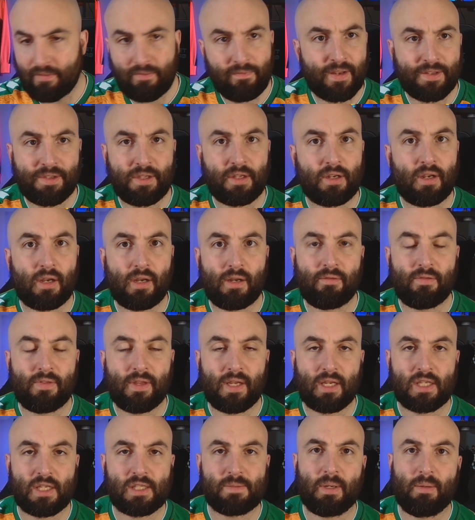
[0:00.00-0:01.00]
In fact, I don't even
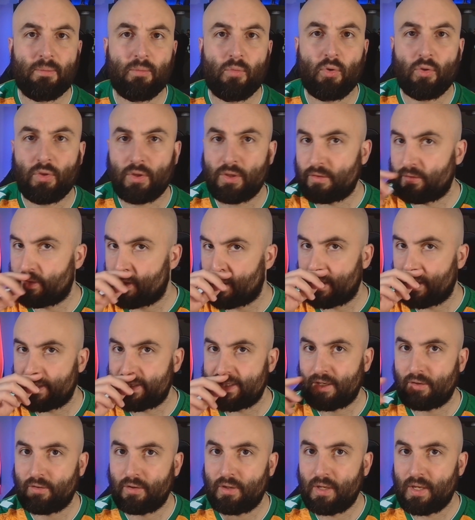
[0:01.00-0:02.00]
think I spent more than
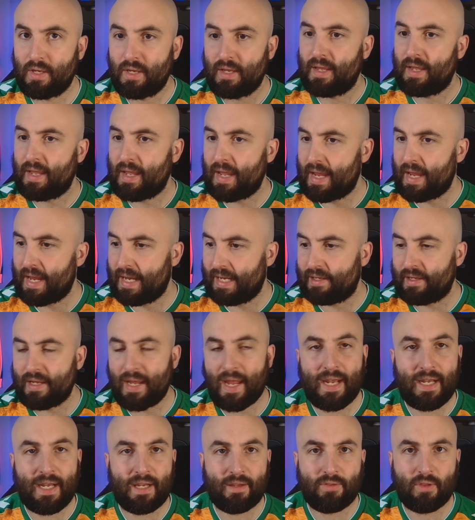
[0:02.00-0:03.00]
30 on
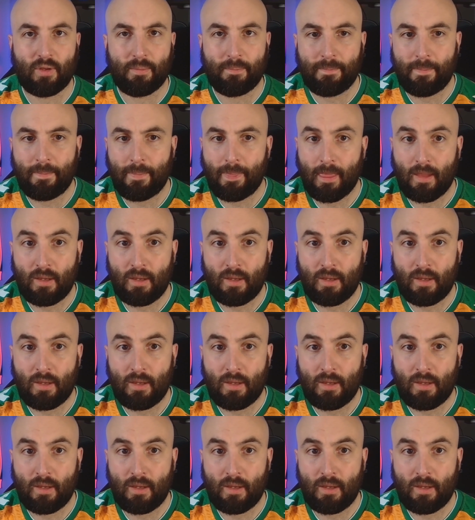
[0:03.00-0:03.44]
any of them.